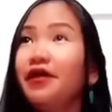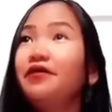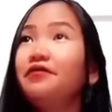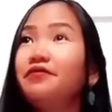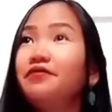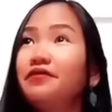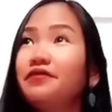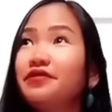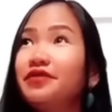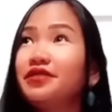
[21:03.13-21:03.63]

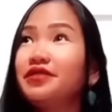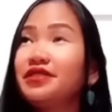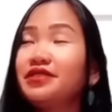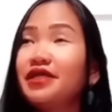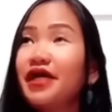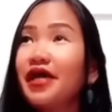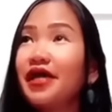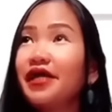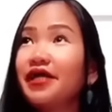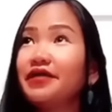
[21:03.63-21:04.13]
know, there's a
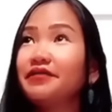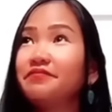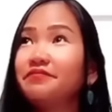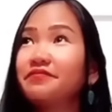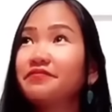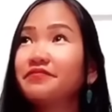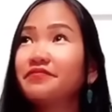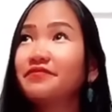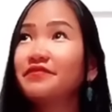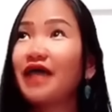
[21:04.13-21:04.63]
saying,
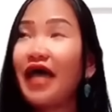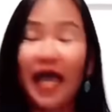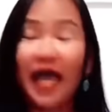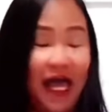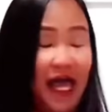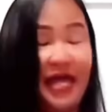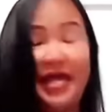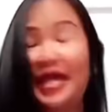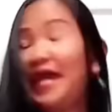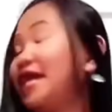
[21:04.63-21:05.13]

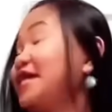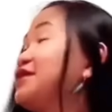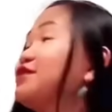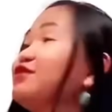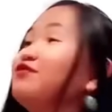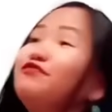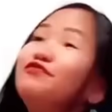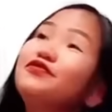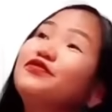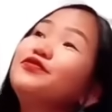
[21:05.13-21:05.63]
I ate
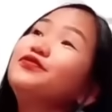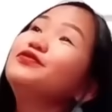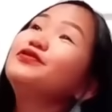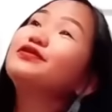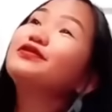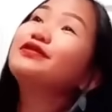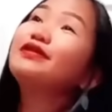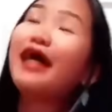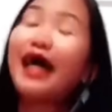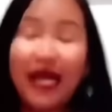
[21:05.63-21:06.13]
the
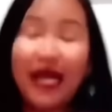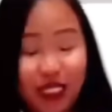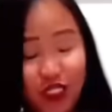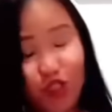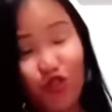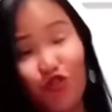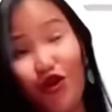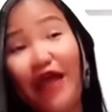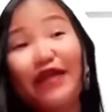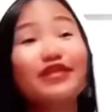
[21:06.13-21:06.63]
food, I
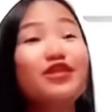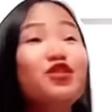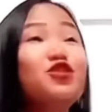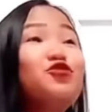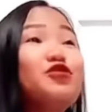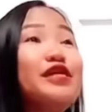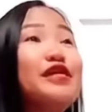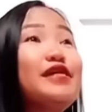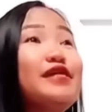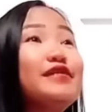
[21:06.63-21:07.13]
drank the
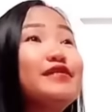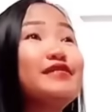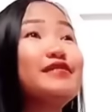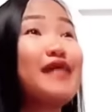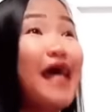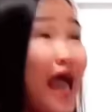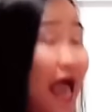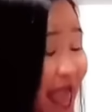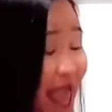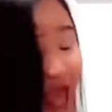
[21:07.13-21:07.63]
drinks,
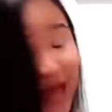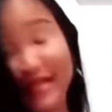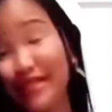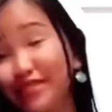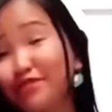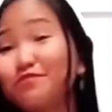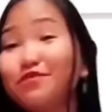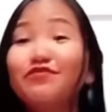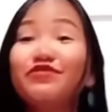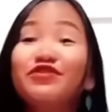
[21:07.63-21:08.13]
I had
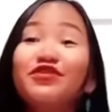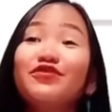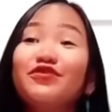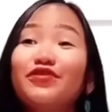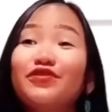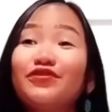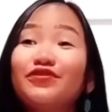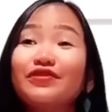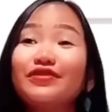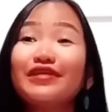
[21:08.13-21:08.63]
some
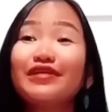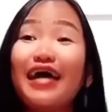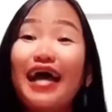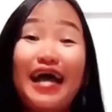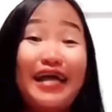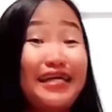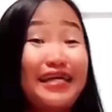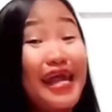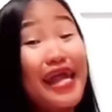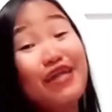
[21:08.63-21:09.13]
dessert,
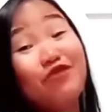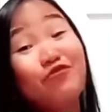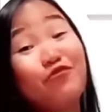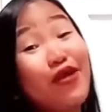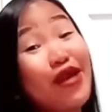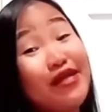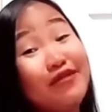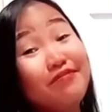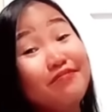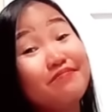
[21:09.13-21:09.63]
I gained
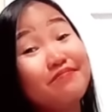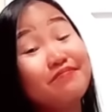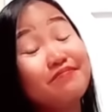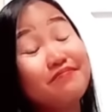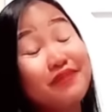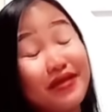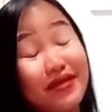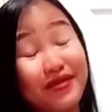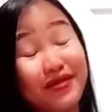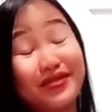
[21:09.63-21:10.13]
weight,
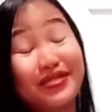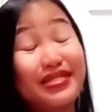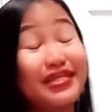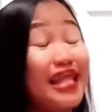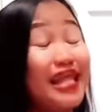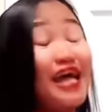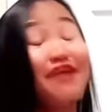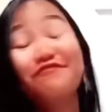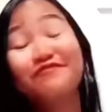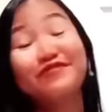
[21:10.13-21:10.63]
because
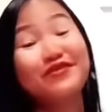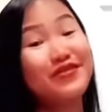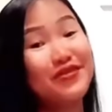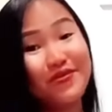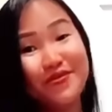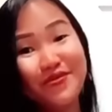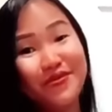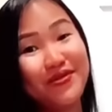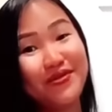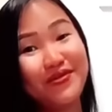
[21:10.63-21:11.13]
life is
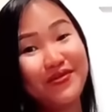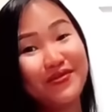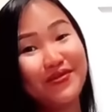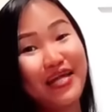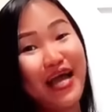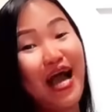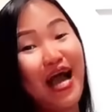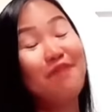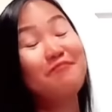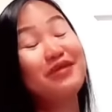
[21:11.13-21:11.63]
so
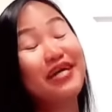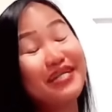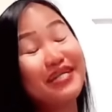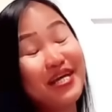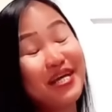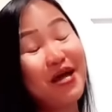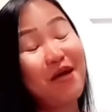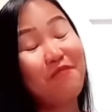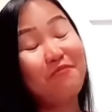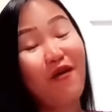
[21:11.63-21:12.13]
good. I'm not
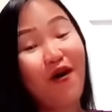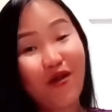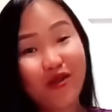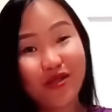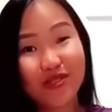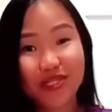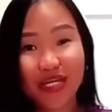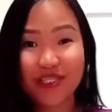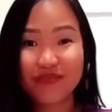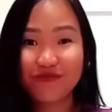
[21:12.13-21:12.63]
gonna
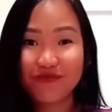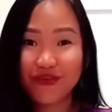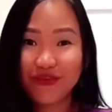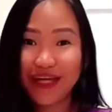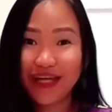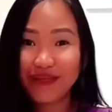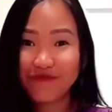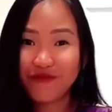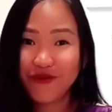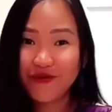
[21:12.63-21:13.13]
apologize for
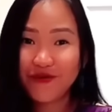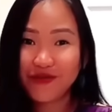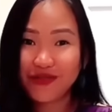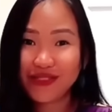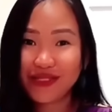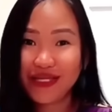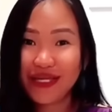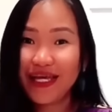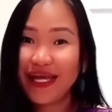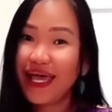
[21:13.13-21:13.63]
that,
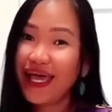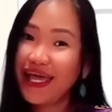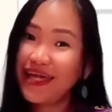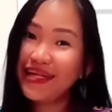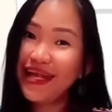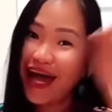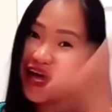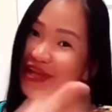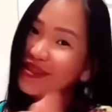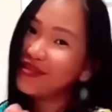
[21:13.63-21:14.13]
folks. And
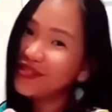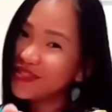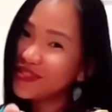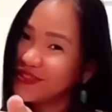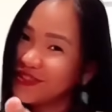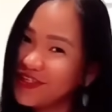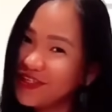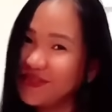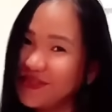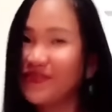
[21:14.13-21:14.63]
neither
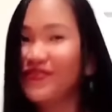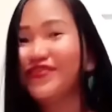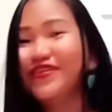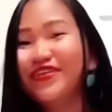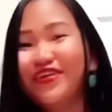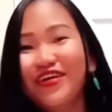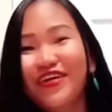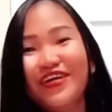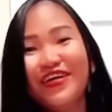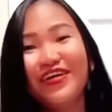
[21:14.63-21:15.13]
should you.
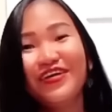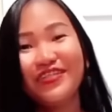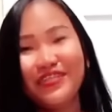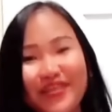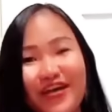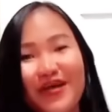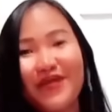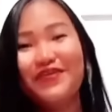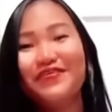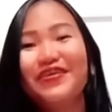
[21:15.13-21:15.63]

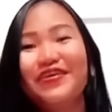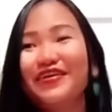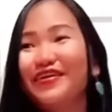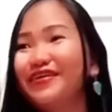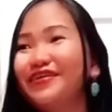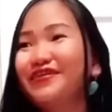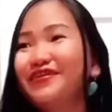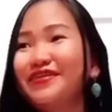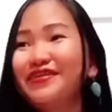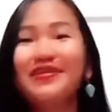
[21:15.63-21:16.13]
So,
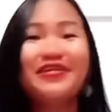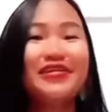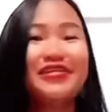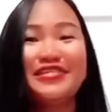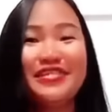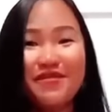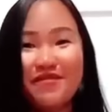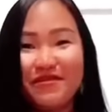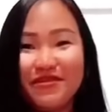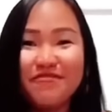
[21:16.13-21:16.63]

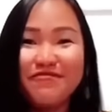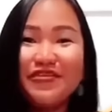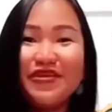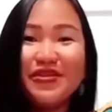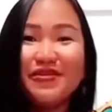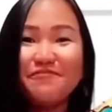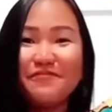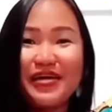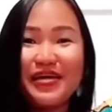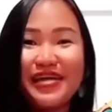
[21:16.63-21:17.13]
see you in the
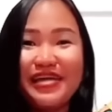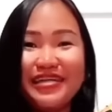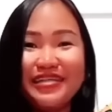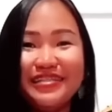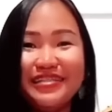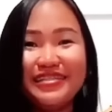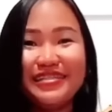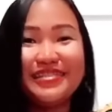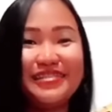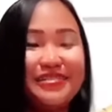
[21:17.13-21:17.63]

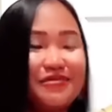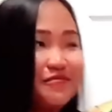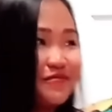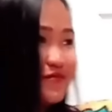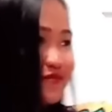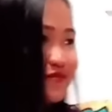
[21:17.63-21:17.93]
Philippines.